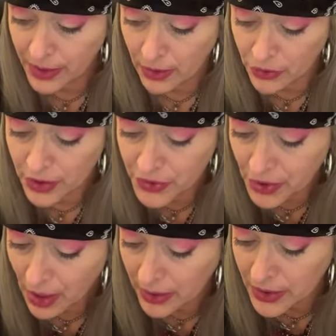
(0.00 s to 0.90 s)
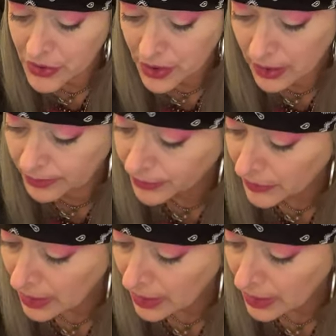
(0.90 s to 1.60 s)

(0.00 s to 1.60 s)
that are dishonest and